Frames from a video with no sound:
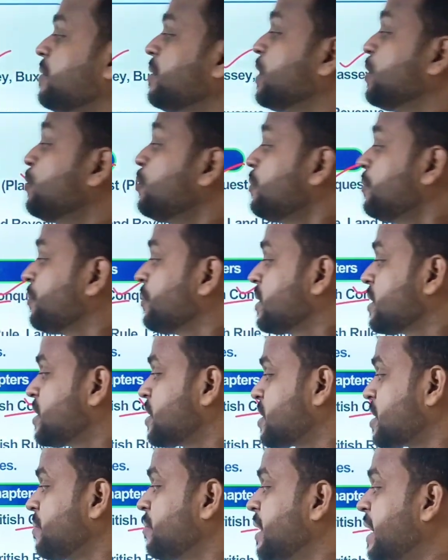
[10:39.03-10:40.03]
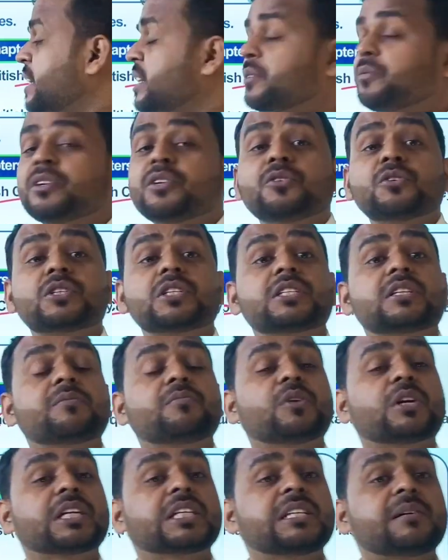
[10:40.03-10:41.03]
revenue system,
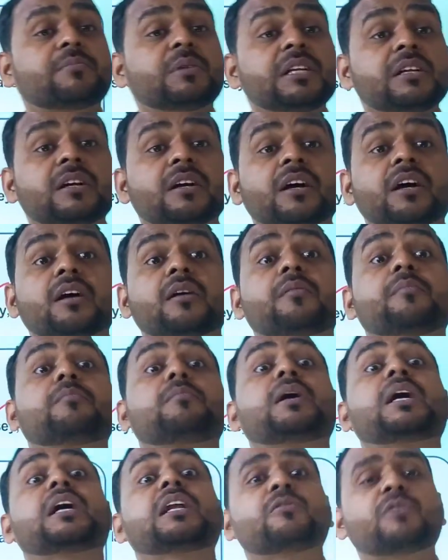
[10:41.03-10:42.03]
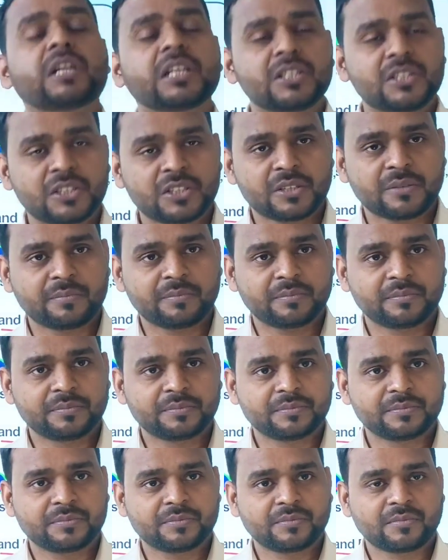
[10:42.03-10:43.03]
for example, Mahalwadi system,
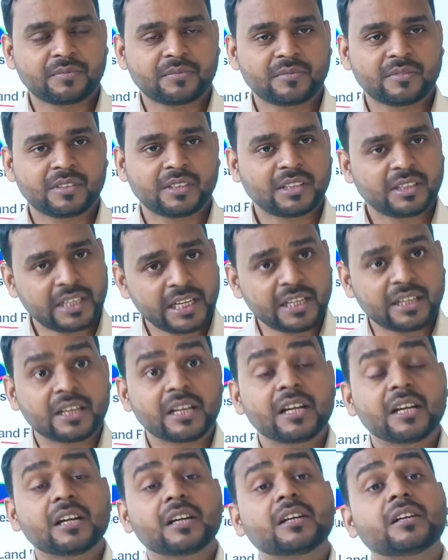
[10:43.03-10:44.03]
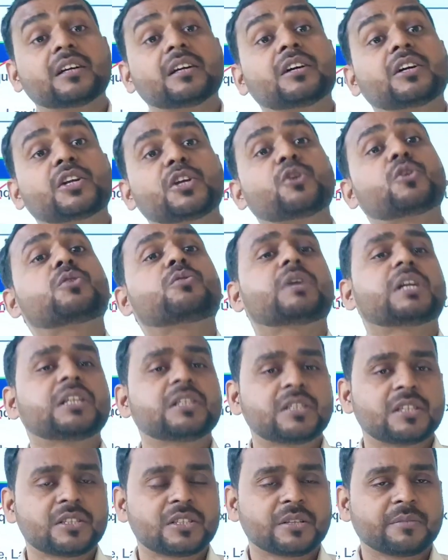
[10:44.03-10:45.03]
right?
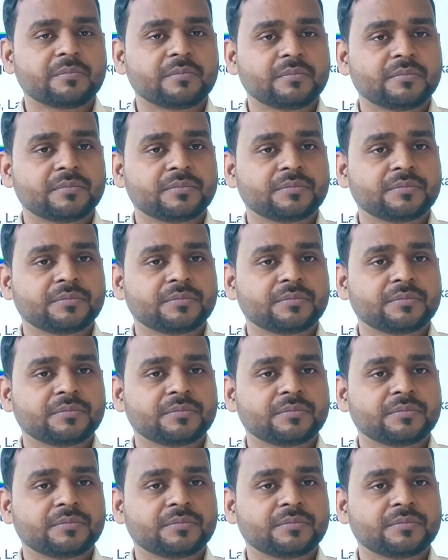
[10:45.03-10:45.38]
Riotwadi system,